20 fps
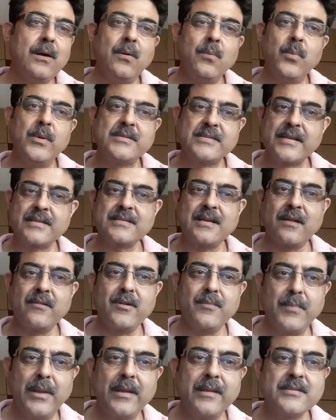With
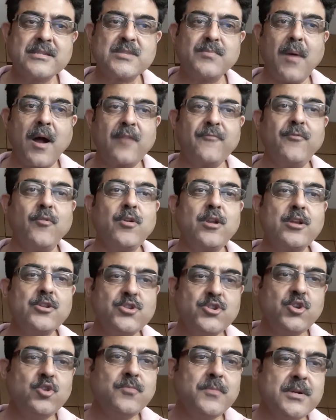600 million smartphone
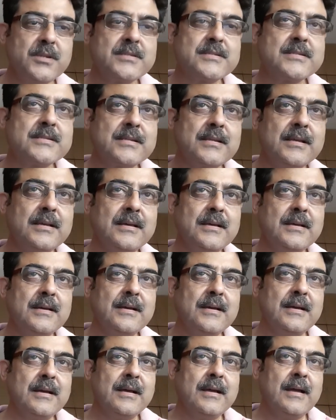consumers
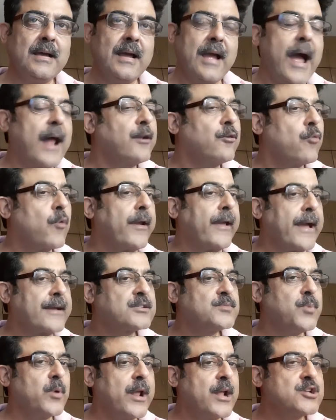and growing
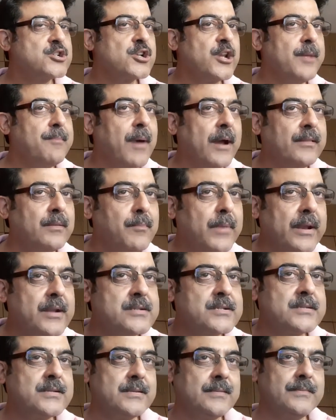exponentially by the
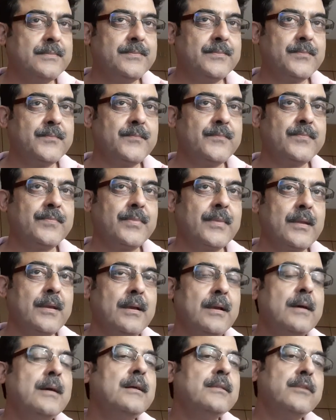minute,
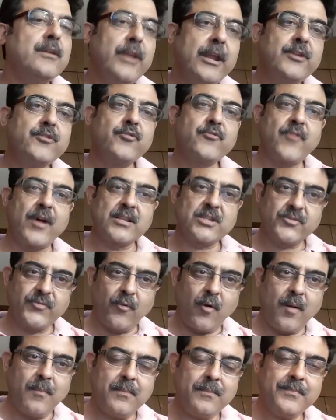the need to
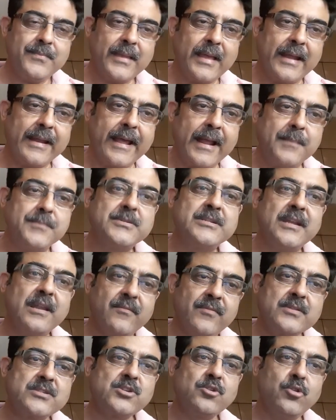transform and help
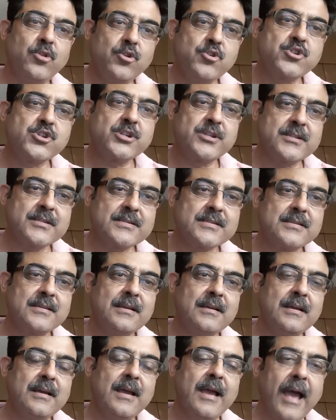deliver solutions
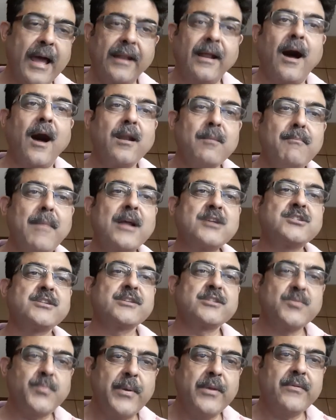and unmatched
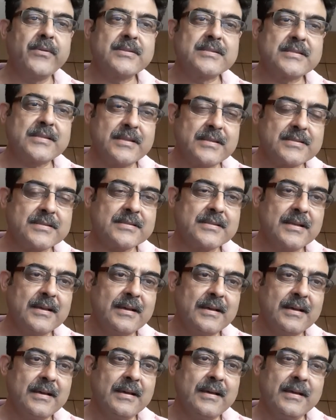experiences
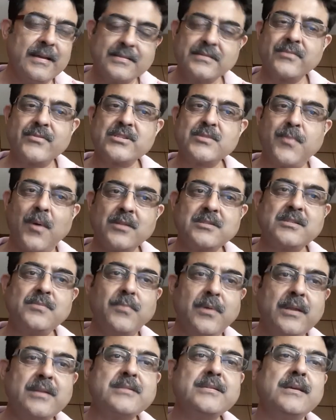is a
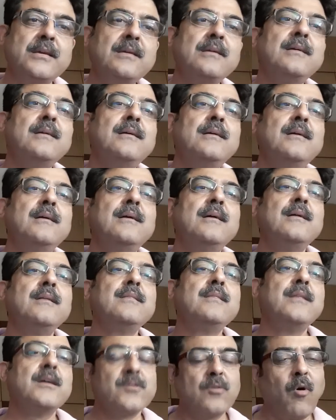responsibility
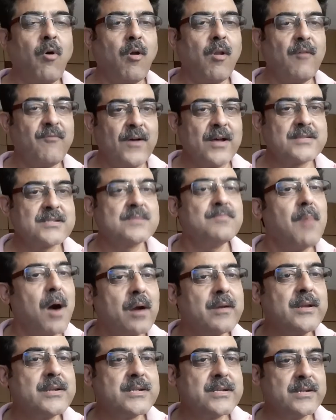that all of us
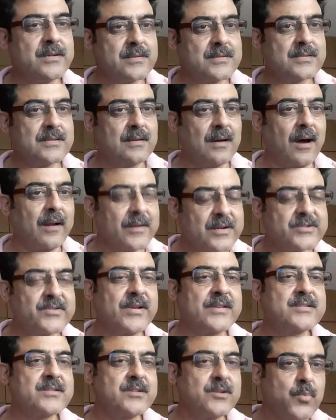marketeers are
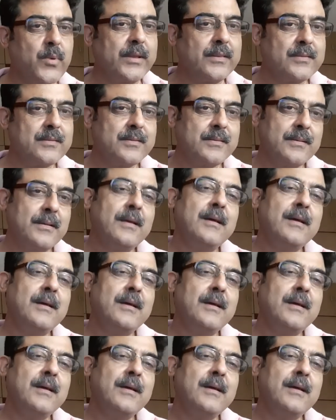entrusted with.